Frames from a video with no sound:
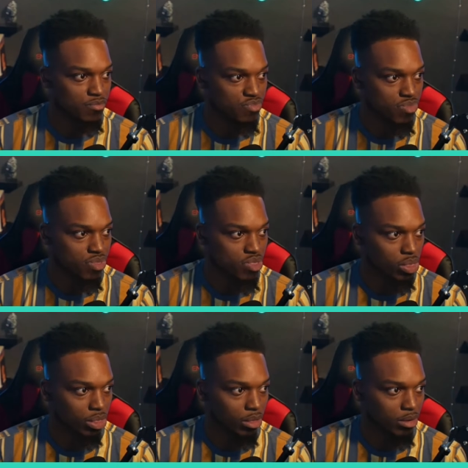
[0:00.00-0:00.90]

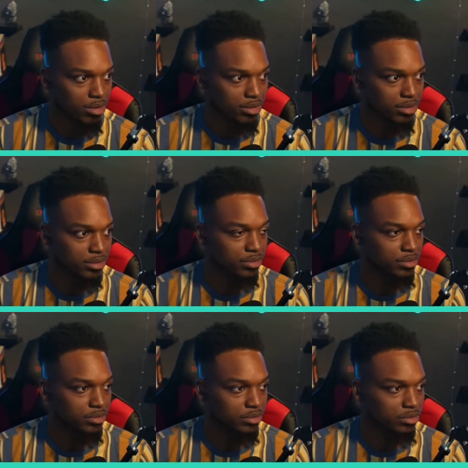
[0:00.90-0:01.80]

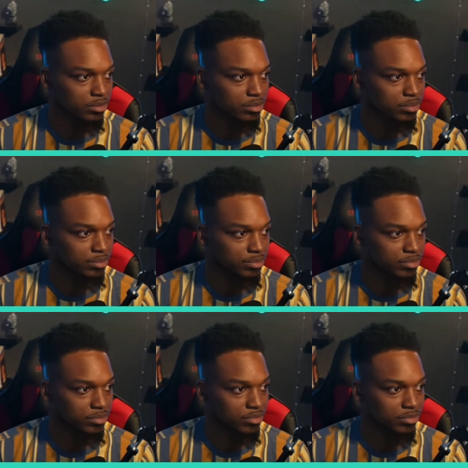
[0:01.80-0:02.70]

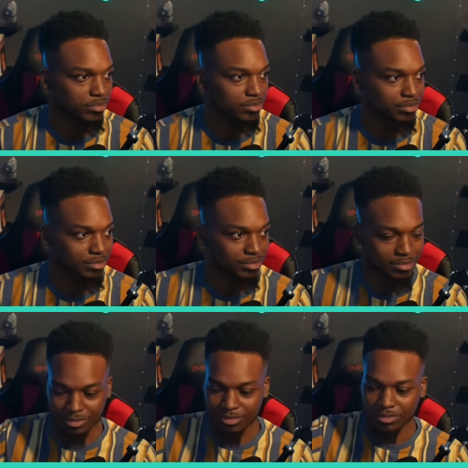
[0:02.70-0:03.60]

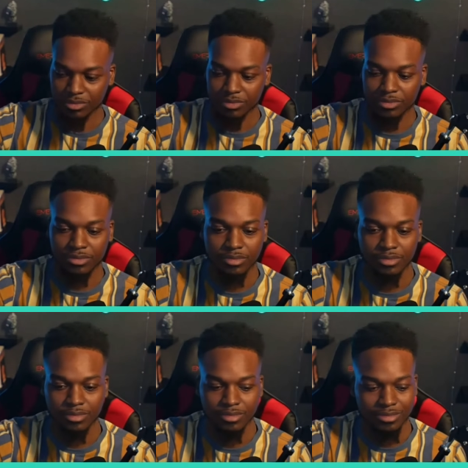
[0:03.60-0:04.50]

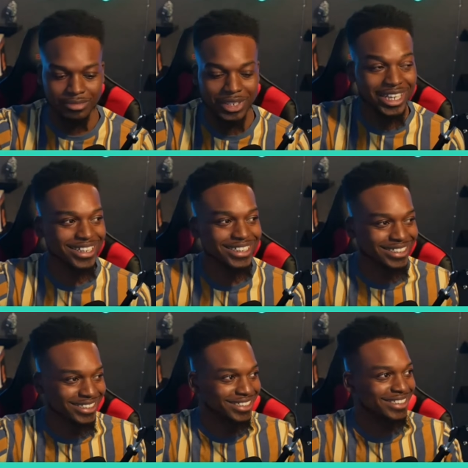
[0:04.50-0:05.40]

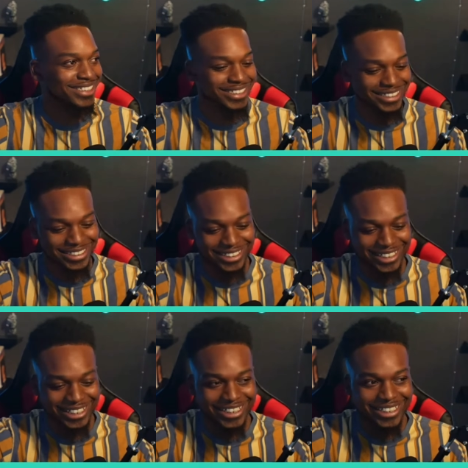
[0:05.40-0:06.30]

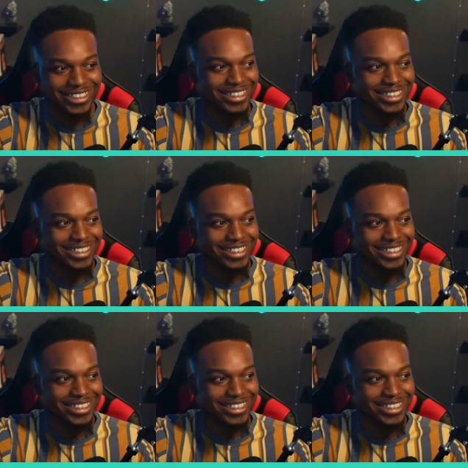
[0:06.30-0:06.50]
[no speech]